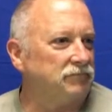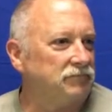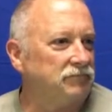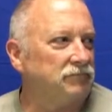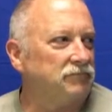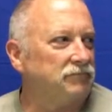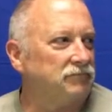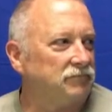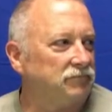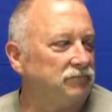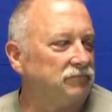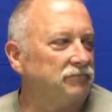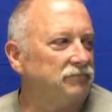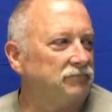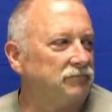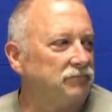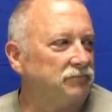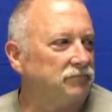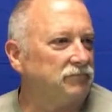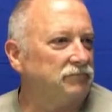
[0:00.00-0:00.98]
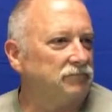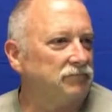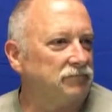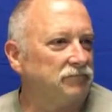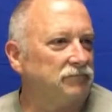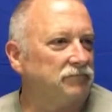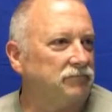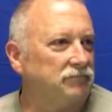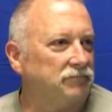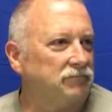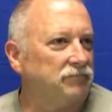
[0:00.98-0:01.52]

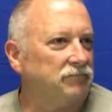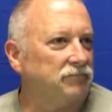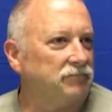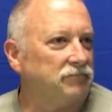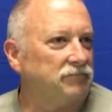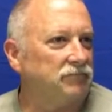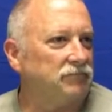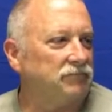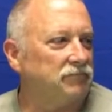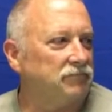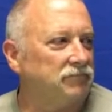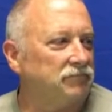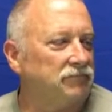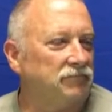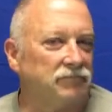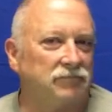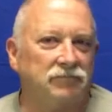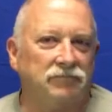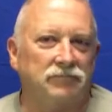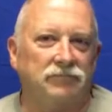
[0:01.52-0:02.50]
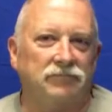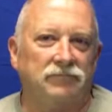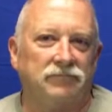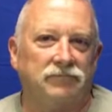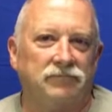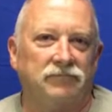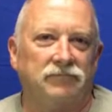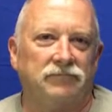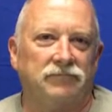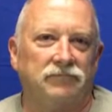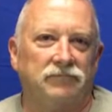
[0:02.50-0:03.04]

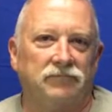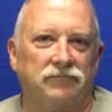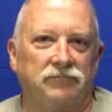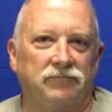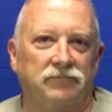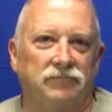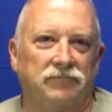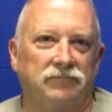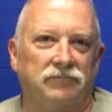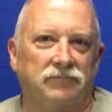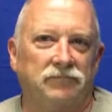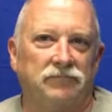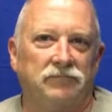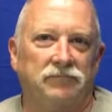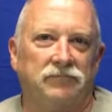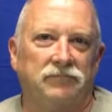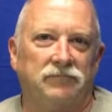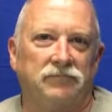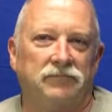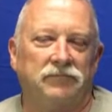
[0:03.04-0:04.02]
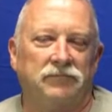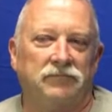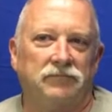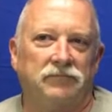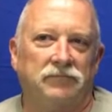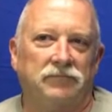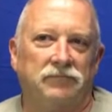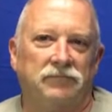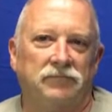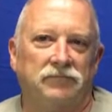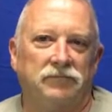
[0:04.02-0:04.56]

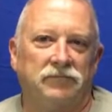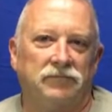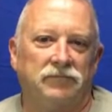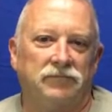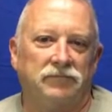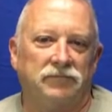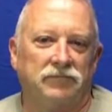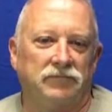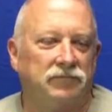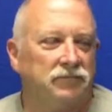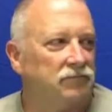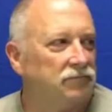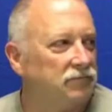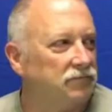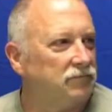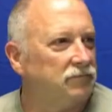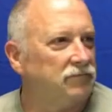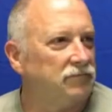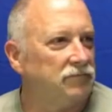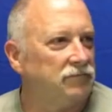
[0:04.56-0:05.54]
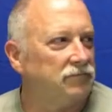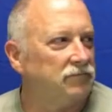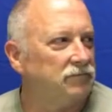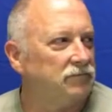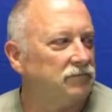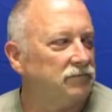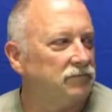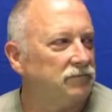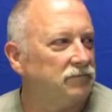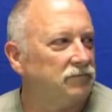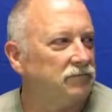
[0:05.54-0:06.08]

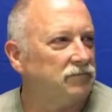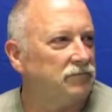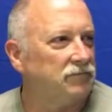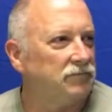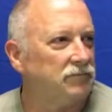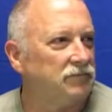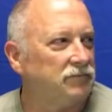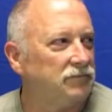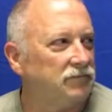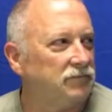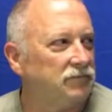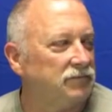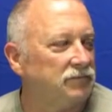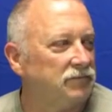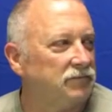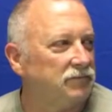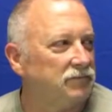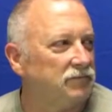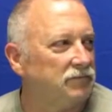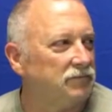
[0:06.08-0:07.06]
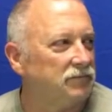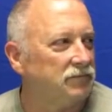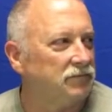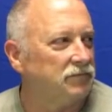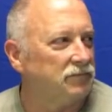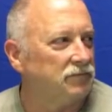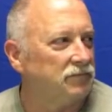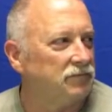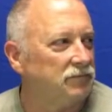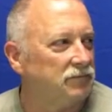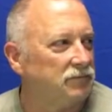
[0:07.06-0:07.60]

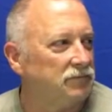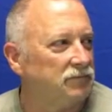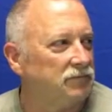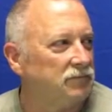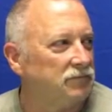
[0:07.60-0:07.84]
No words are spoken by the person on screen.